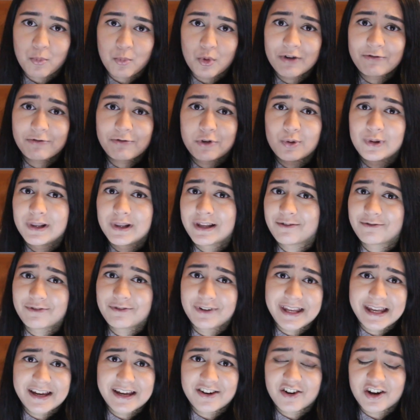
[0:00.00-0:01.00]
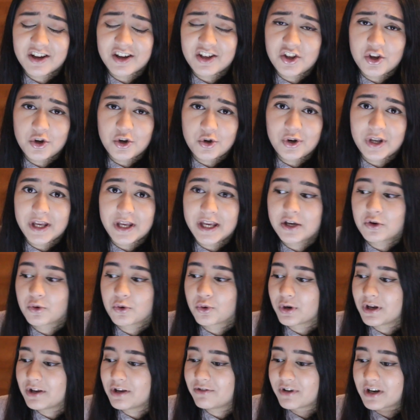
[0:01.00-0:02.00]
if you live near a uni,
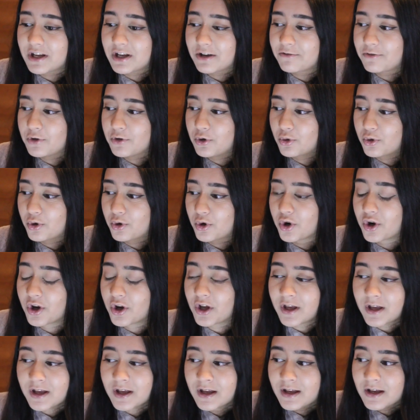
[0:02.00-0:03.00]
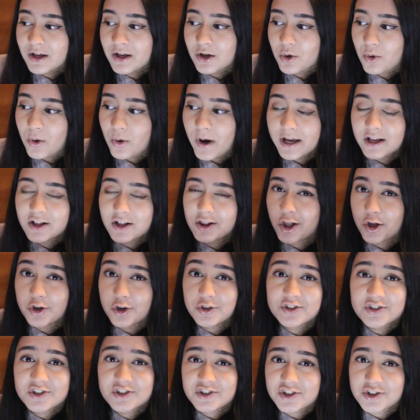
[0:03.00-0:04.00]
or even if you're quite
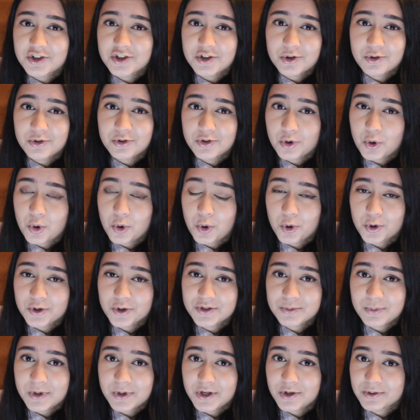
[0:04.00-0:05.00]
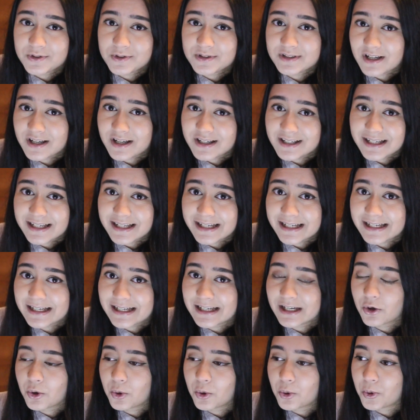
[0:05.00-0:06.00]
close to the course where you're
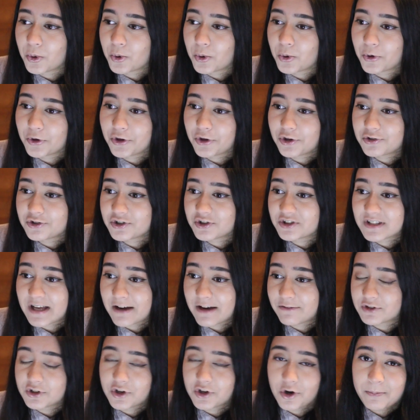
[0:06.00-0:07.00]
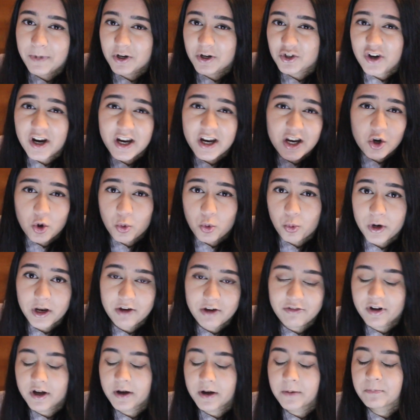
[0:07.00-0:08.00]
studying, or you just have to go by train or
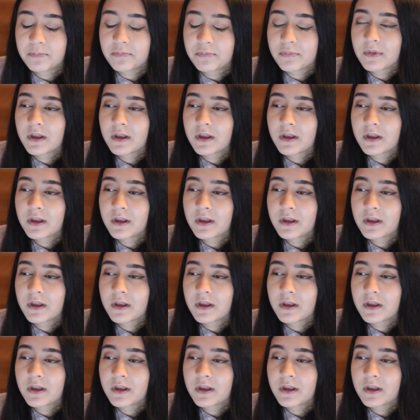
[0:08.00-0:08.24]
whatever,